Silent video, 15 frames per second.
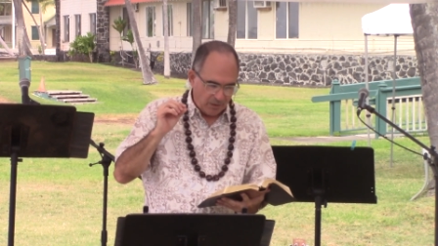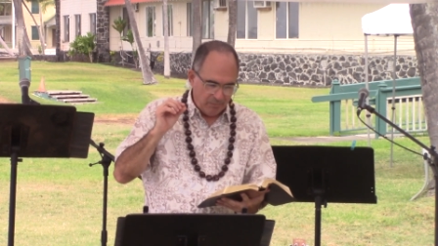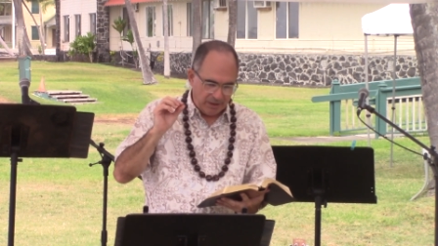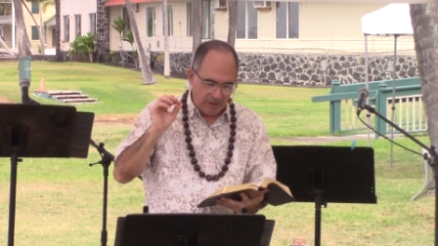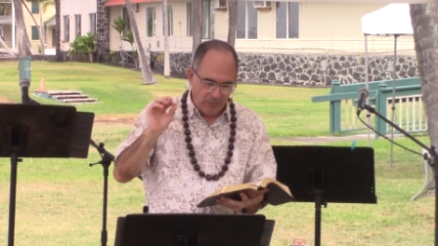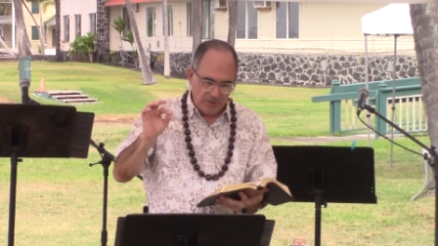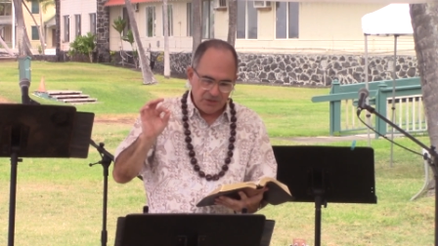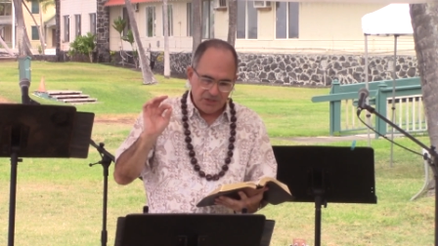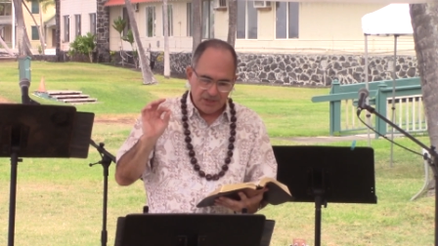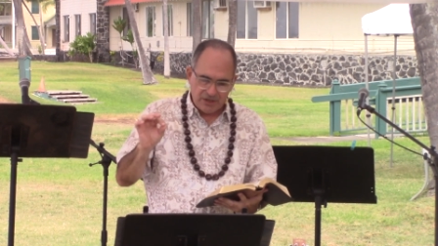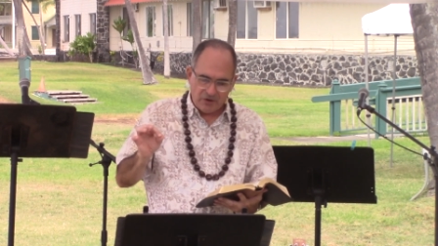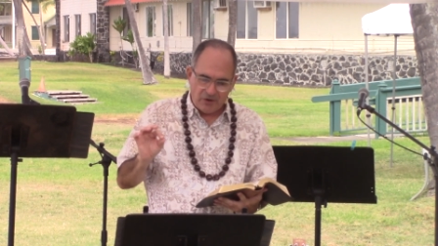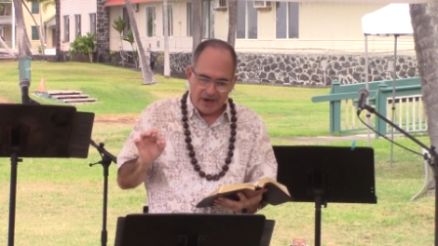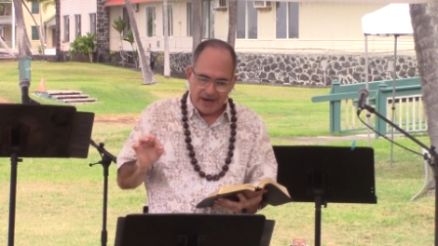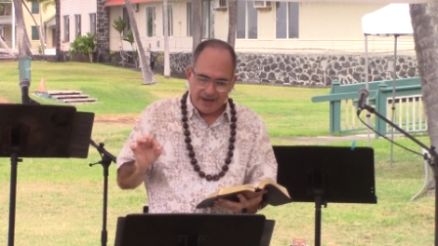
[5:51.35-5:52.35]
But I want you to
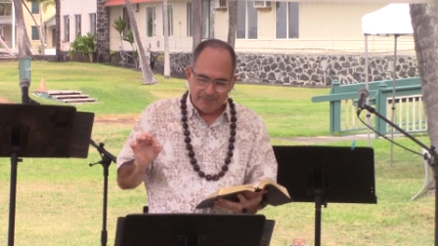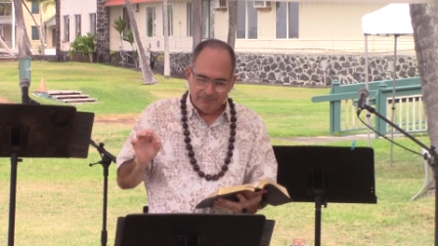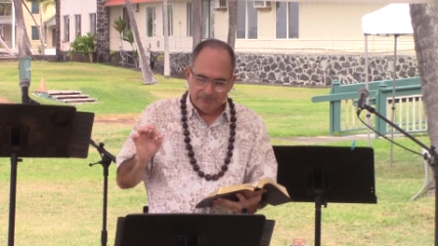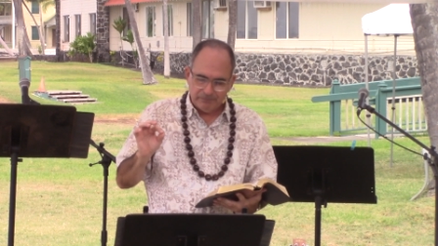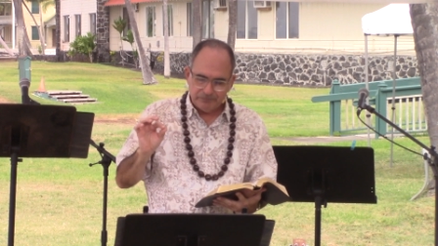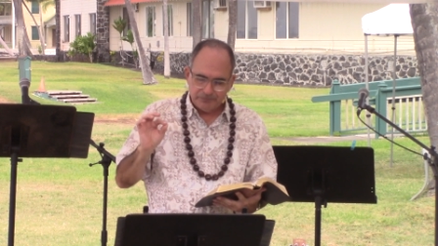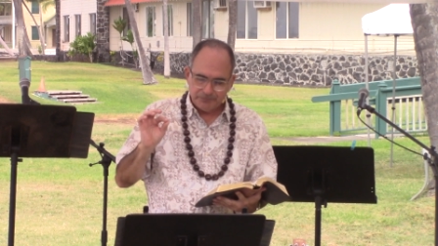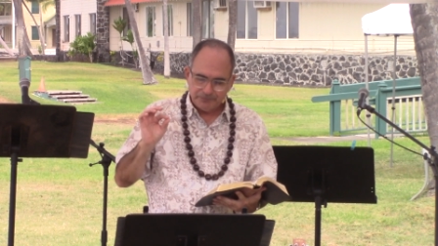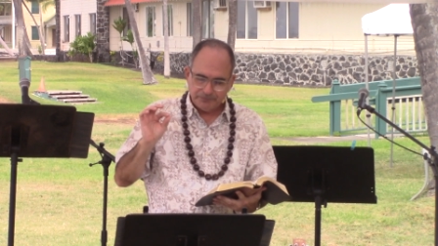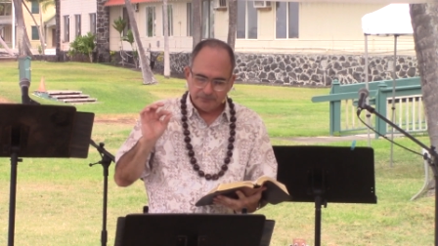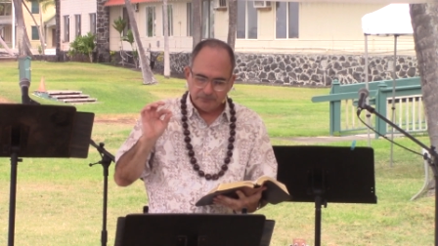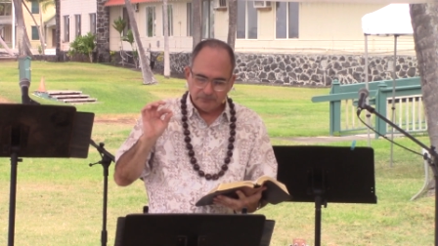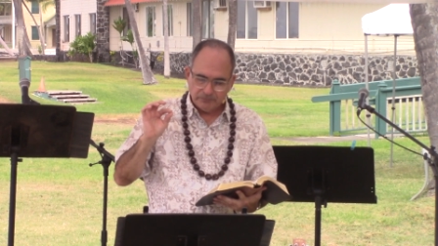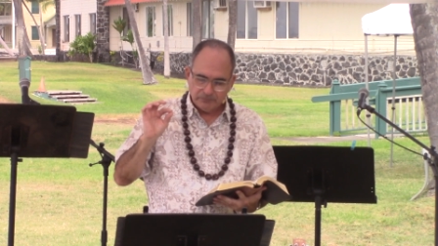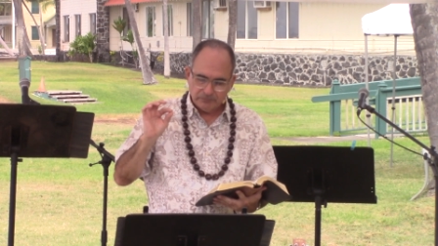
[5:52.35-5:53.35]
grab
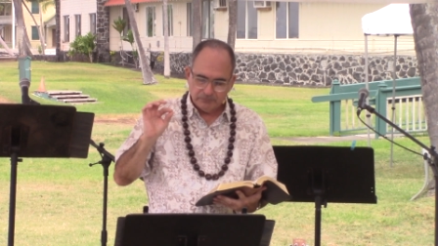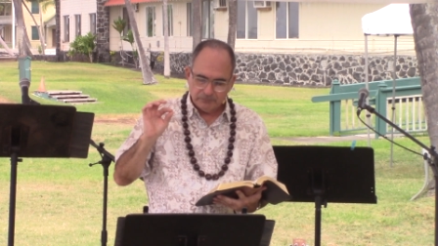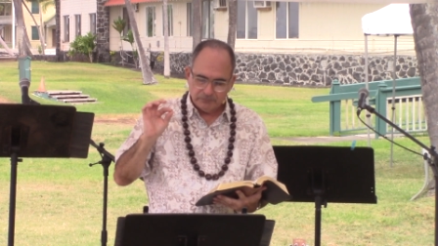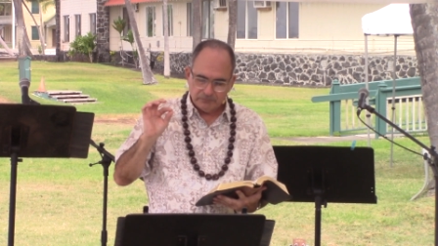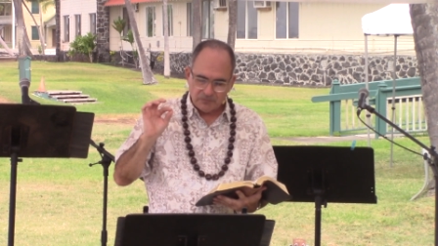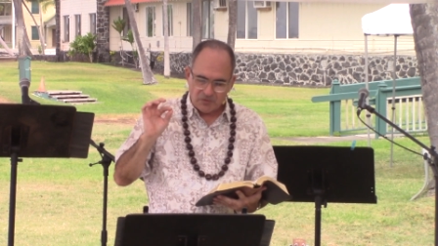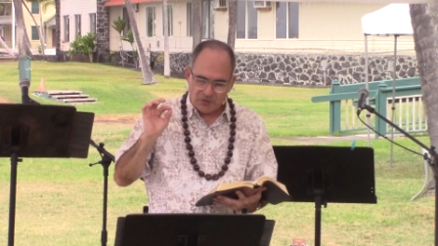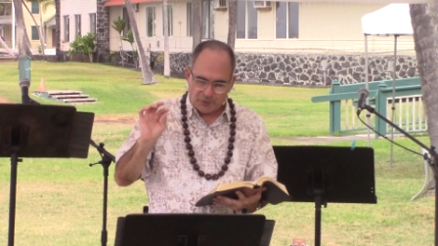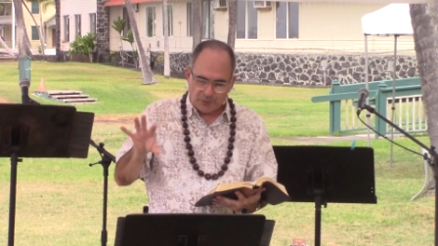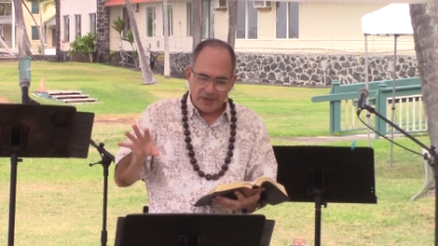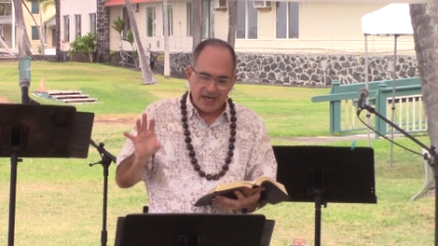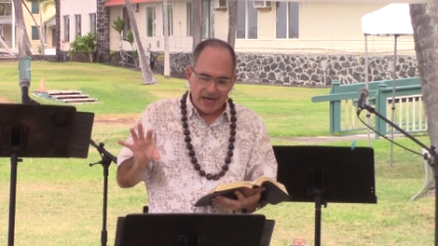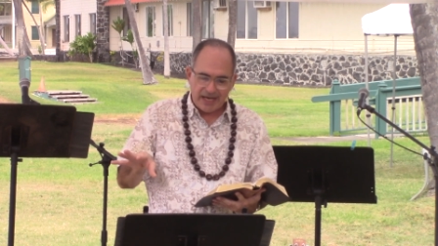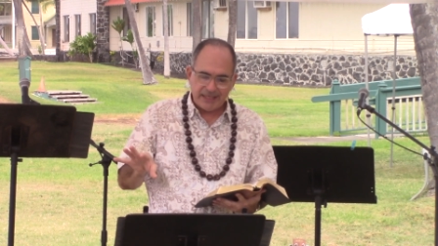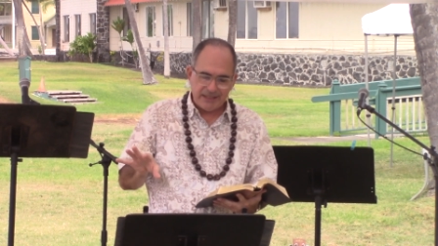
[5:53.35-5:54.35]

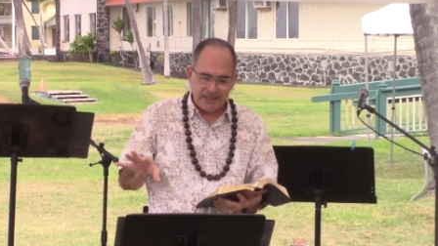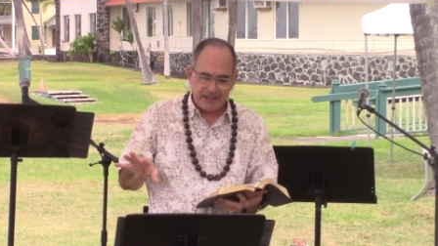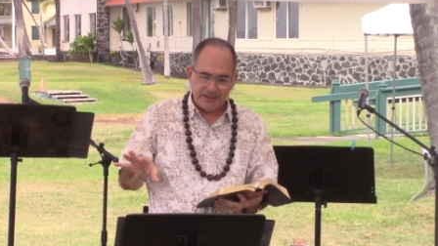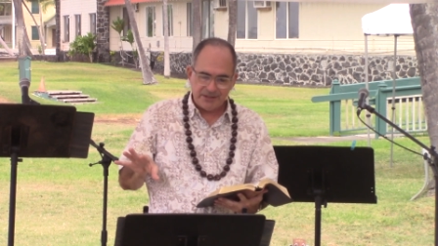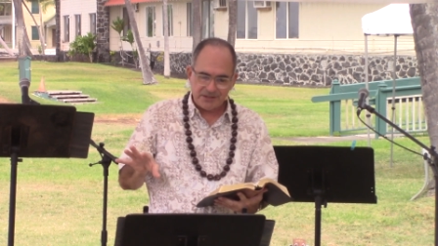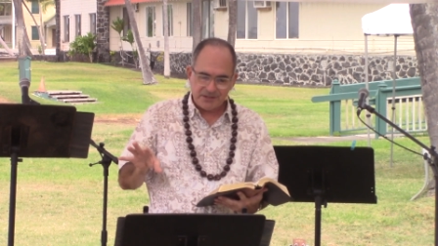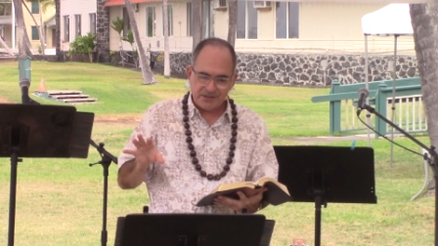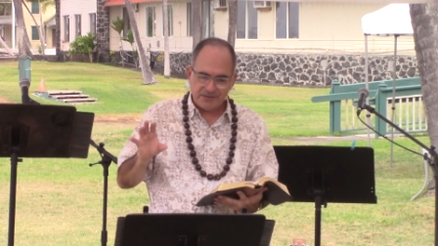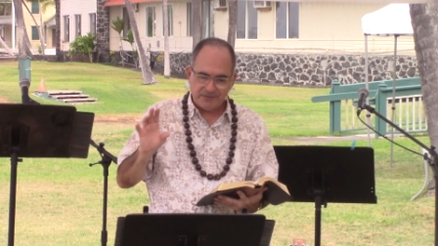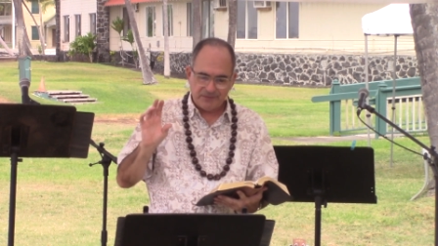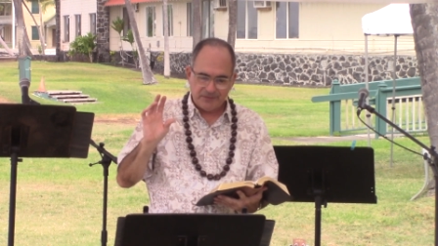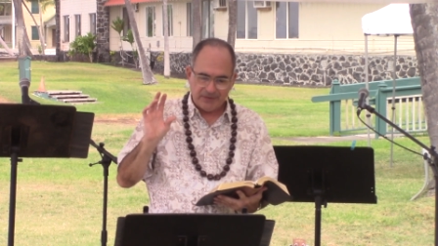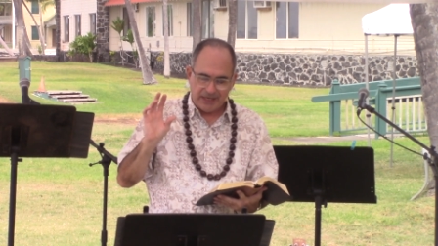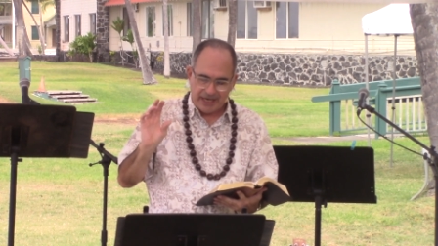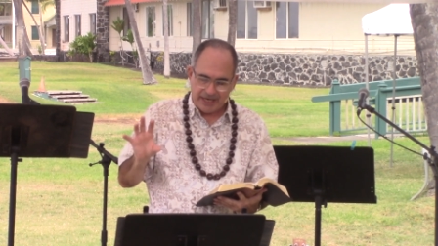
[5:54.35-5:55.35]
three ideas
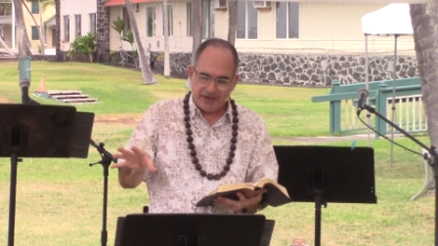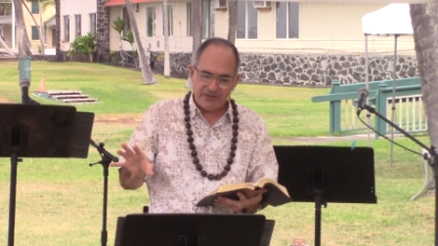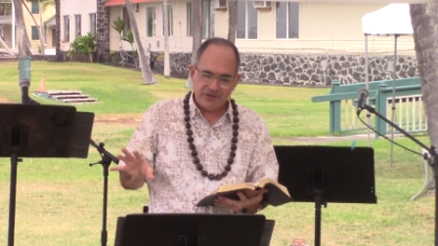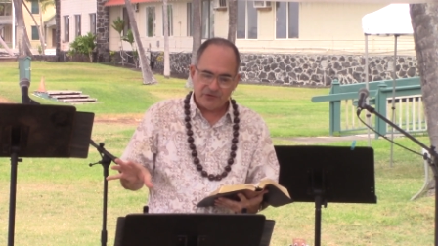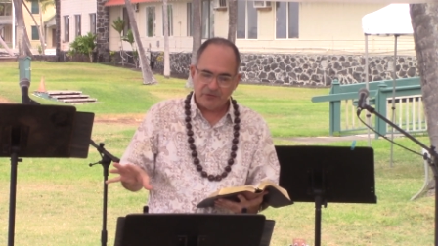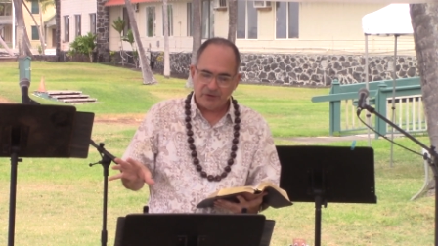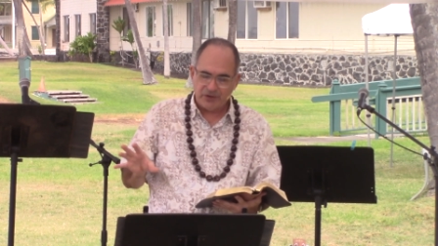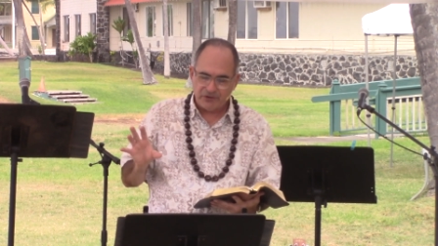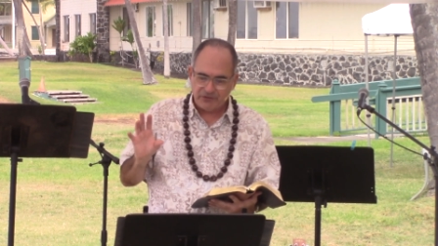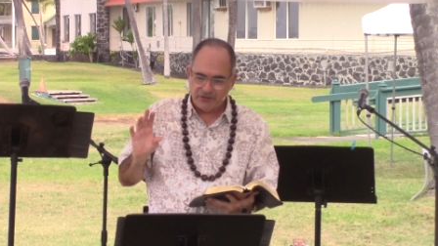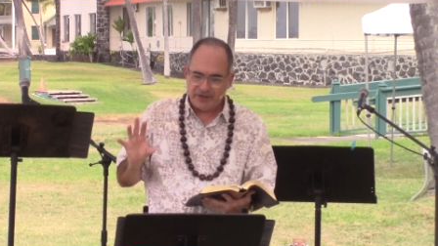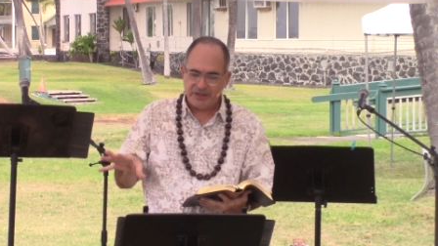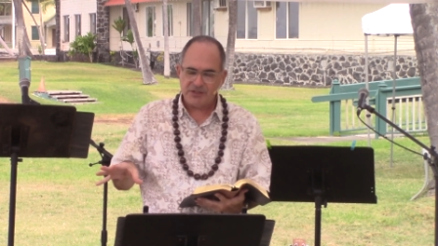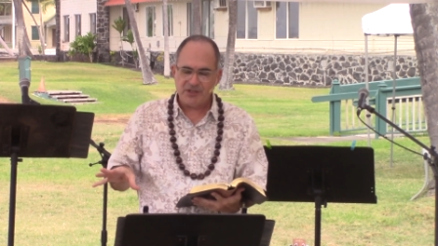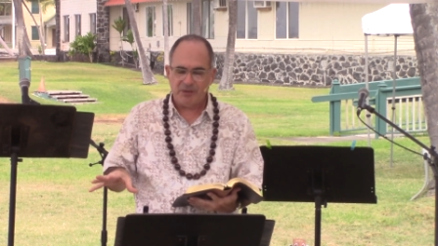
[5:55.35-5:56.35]
out of this verse
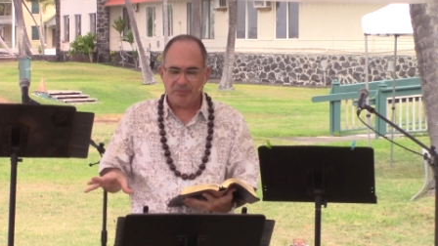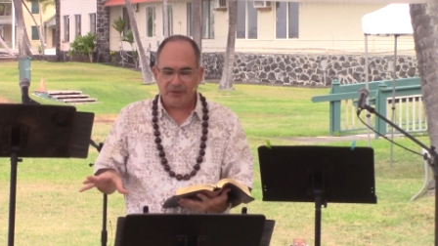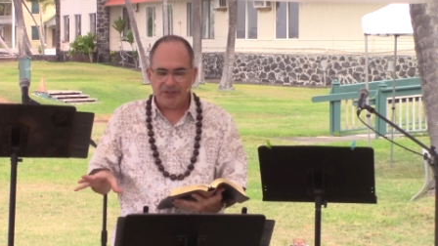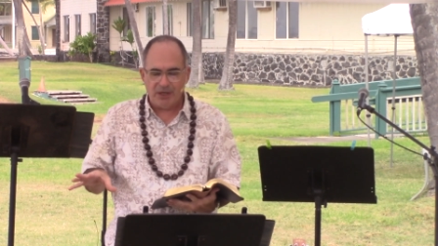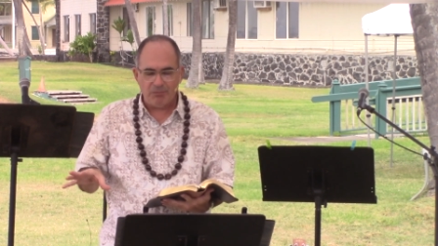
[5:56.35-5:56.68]
very simply.